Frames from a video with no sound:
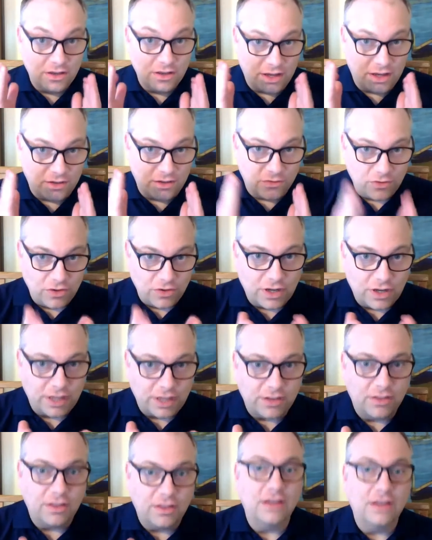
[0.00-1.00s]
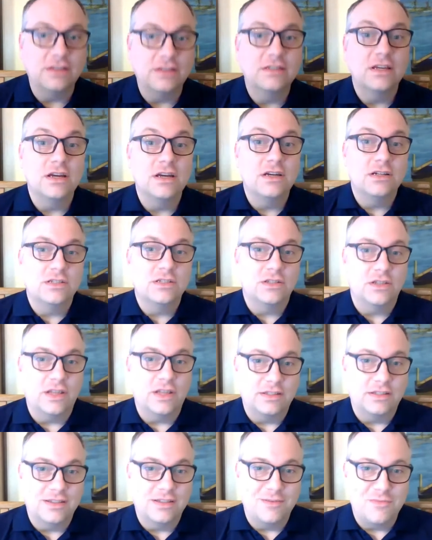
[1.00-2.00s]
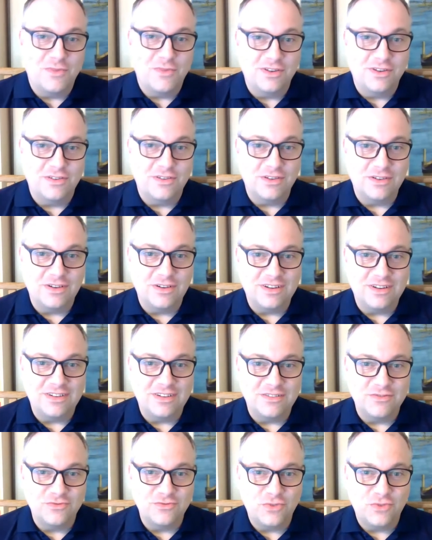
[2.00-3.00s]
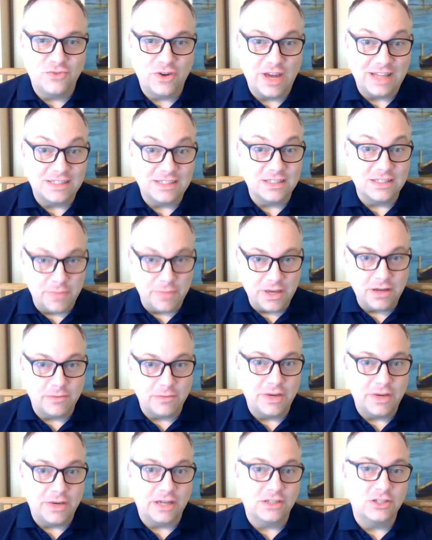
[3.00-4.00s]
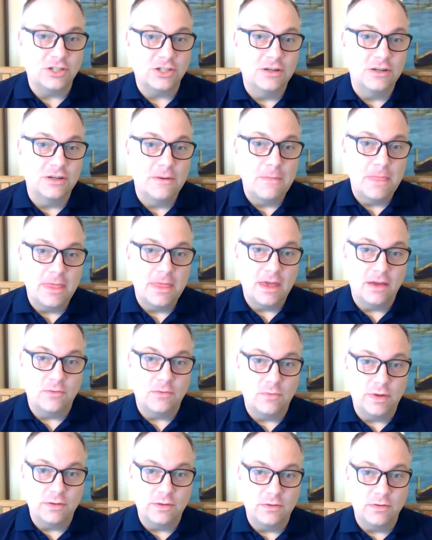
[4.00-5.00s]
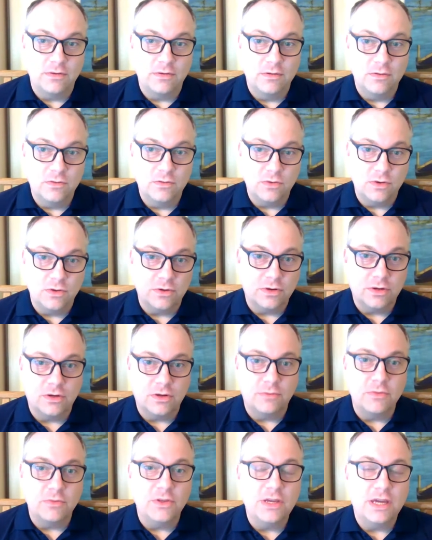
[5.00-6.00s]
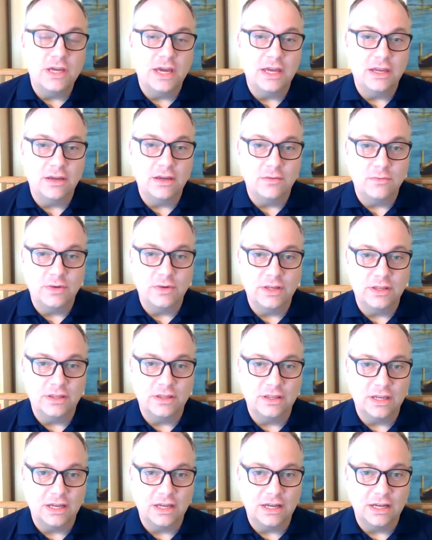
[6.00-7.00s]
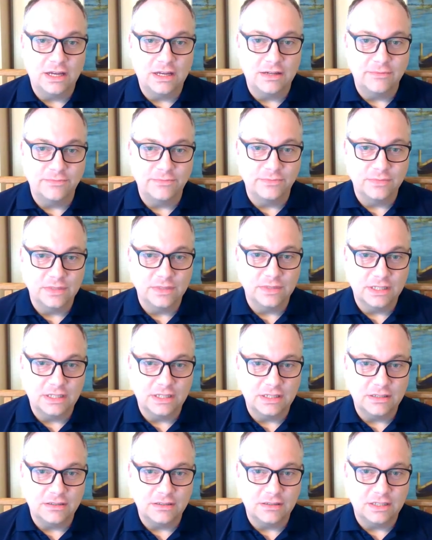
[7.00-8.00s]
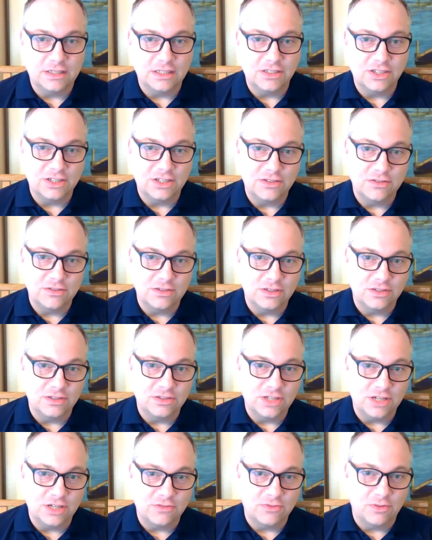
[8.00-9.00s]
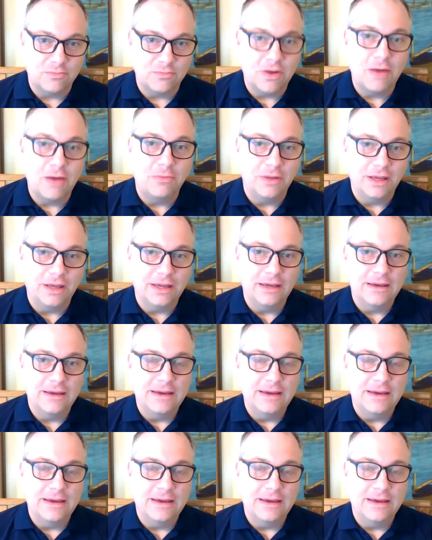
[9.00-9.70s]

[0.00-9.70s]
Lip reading: kind of look at things, so that someone forgets the bigger picture. And when you're communicating with the general public,